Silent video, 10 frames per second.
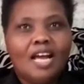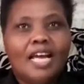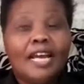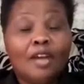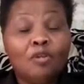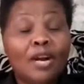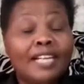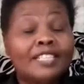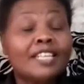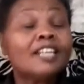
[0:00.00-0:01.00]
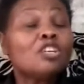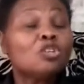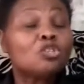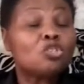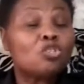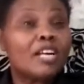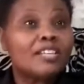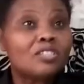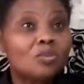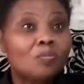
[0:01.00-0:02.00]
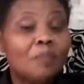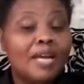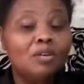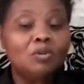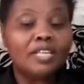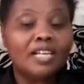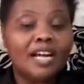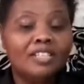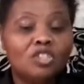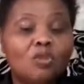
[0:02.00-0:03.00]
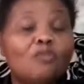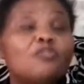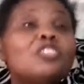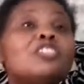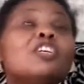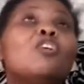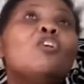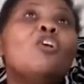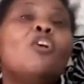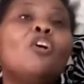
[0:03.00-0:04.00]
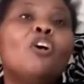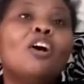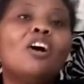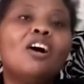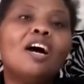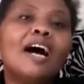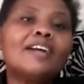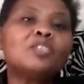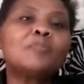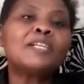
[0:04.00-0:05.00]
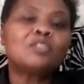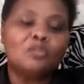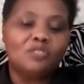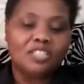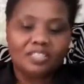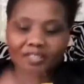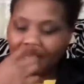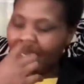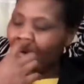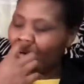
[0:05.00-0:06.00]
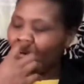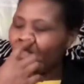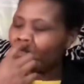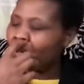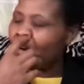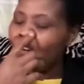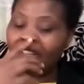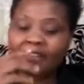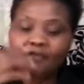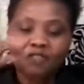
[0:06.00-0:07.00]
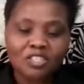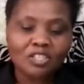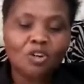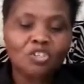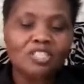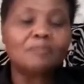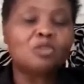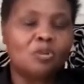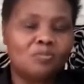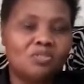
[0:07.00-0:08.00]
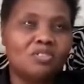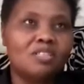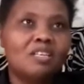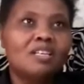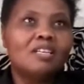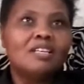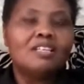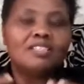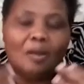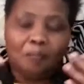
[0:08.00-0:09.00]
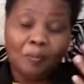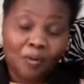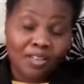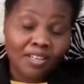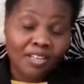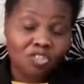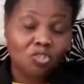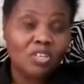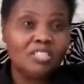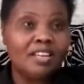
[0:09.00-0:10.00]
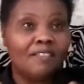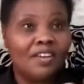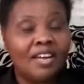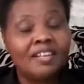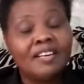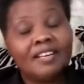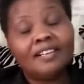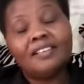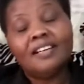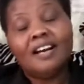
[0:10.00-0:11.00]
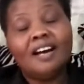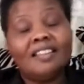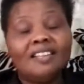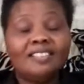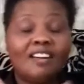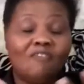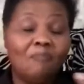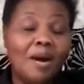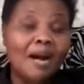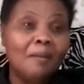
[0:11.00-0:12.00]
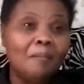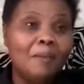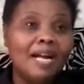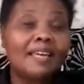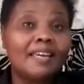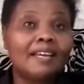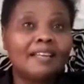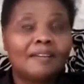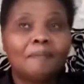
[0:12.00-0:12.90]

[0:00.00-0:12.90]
Now you can tell you're stressed by looking at your physical aspect of it, yeah, or what we call the physical symptoms. Some people, when they are stressed, they have headache. Others have backache.